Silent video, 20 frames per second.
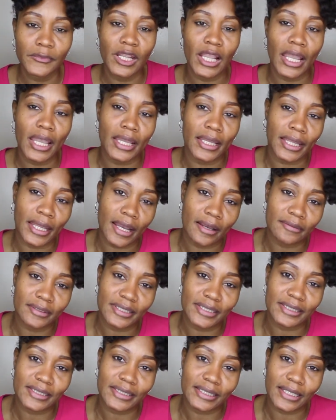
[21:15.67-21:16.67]
And
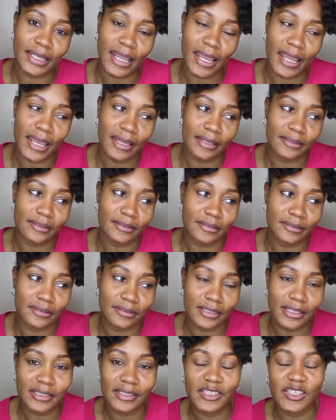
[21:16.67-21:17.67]
Countess
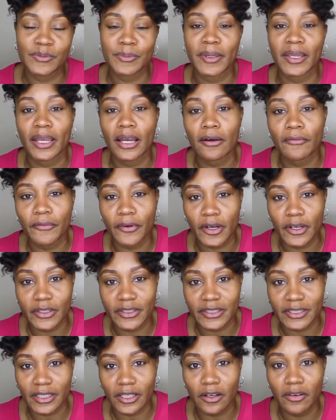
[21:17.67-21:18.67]
doesn't speak up for
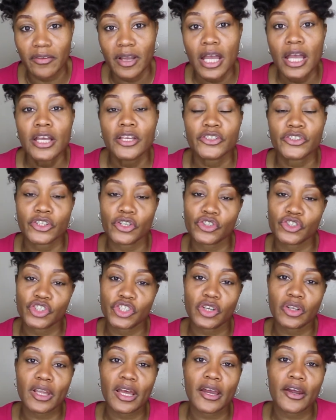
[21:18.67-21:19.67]
herself. So
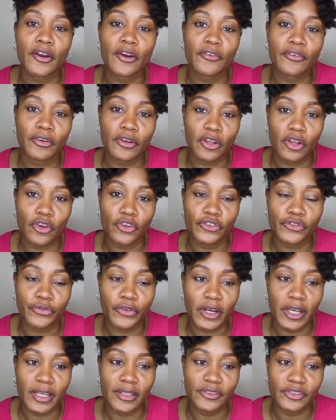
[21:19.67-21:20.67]
she'll let her close
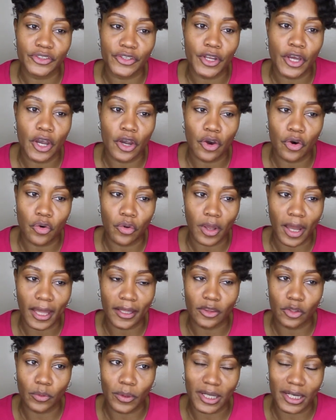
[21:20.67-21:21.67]
friends know
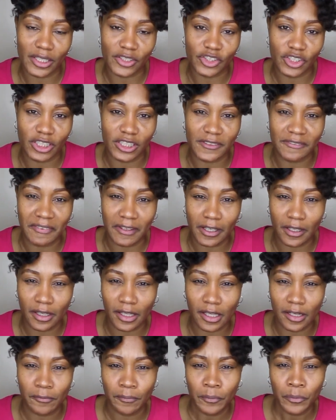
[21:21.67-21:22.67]
like the way that she's
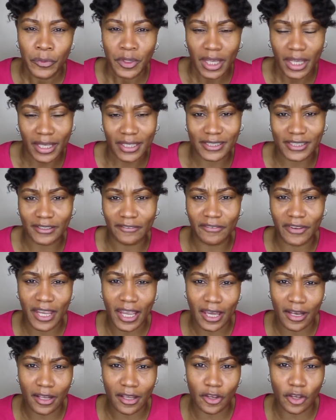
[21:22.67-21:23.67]
feeling. And
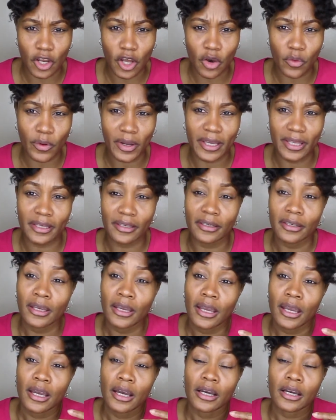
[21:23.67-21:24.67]
Savannah, knowing
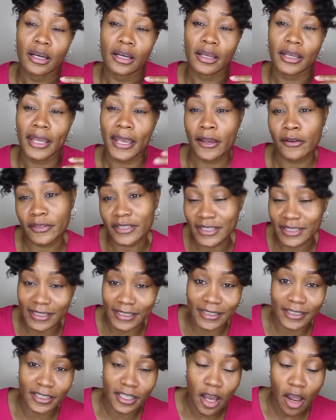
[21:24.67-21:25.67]

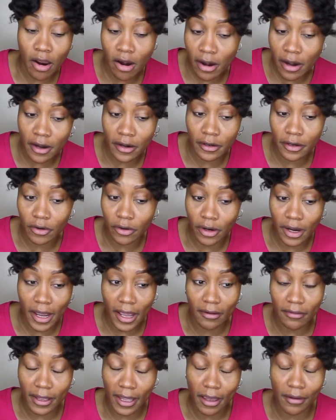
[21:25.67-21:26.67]
Countess's heart or
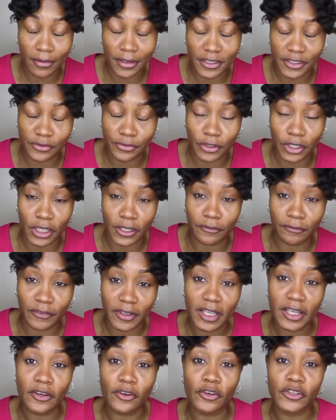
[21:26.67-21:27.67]
how Countess really
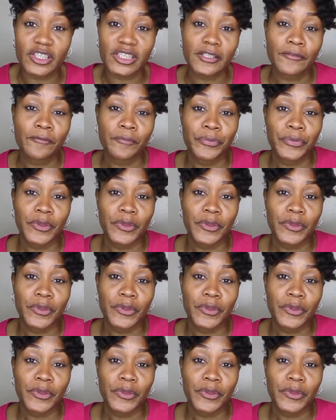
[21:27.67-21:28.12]
feels,